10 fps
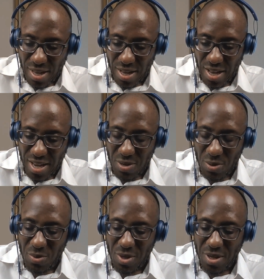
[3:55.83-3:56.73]
I
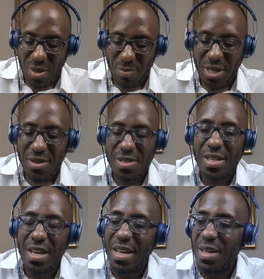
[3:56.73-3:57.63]
know her because
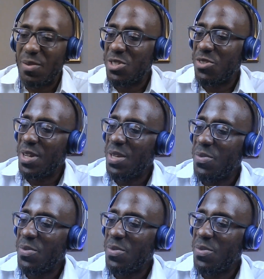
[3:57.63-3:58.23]
I trained